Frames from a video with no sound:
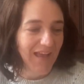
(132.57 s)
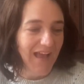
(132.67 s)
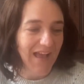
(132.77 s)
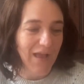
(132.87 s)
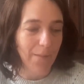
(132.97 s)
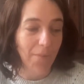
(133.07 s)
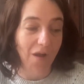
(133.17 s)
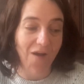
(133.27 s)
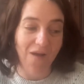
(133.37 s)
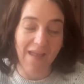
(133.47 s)

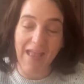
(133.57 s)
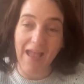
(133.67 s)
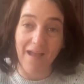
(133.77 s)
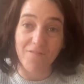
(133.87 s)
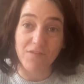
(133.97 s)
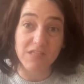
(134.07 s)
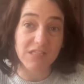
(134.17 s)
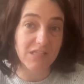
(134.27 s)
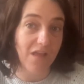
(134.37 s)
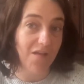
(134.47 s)
I have
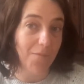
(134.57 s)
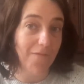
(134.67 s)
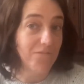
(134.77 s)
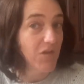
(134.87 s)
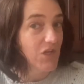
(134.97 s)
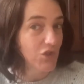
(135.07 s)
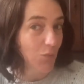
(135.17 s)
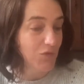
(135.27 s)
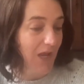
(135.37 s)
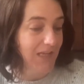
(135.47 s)
some finished
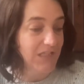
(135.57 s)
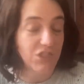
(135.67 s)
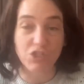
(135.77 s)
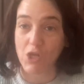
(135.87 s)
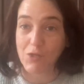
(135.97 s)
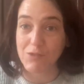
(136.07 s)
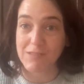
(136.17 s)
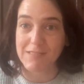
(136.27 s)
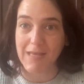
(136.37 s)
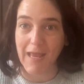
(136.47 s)
objects to show you
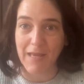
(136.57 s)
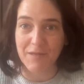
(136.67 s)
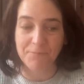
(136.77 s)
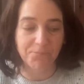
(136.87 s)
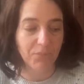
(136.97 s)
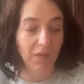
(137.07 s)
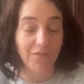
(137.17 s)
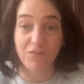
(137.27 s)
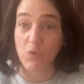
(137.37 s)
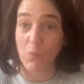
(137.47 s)
today, a
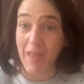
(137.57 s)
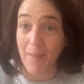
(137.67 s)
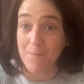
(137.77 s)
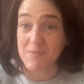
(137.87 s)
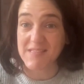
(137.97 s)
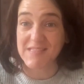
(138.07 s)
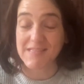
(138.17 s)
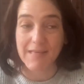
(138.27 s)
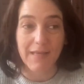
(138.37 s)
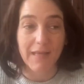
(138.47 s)
few whips,
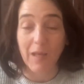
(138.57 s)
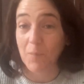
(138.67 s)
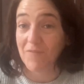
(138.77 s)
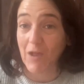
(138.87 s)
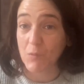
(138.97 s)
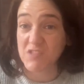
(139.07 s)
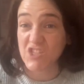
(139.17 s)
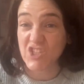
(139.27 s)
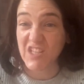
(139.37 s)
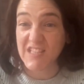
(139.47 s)
a couple of
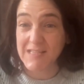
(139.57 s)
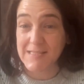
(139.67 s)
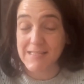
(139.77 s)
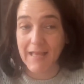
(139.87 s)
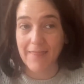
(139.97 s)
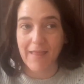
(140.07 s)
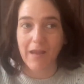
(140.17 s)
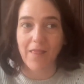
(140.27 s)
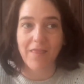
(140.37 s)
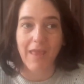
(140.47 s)
acquisitions, and then
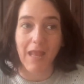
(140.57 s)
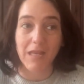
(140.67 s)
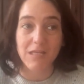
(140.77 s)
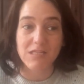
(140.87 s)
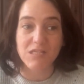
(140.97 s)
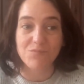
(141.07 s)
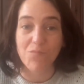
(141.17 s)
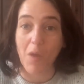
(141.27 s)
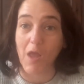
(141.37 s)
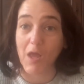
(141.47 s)
at the end,
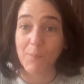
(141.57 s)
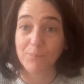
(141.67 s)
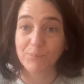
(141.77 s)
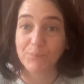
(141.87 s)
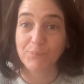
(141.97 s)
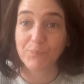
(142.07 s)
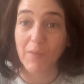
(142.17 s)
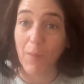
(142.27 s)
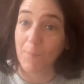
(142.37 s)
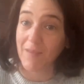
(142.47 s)
a
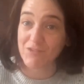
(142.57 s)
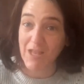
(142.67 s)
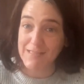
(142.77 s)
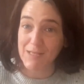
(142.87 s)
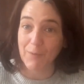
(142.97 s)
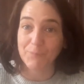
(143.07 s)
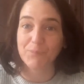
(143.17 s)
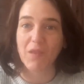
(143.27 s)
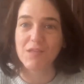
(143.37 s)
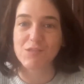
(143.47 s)
bit of chatter.
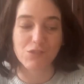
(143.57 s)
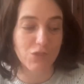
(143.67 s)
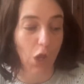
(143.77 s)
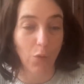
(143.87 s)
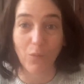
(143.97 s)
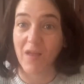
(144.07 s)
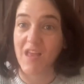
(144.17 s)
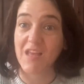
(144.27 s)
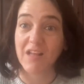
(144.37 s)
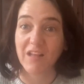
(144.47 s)
So
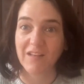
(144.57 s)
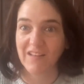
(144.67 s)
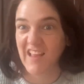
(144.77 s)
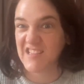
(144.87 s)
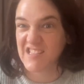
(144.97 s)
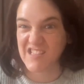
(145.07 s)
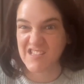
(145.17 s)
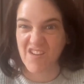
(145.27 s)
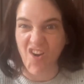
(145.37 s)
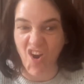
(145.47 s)
let's
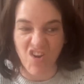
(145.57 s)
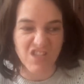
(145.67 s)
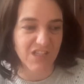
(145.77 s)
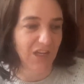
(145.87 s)
start.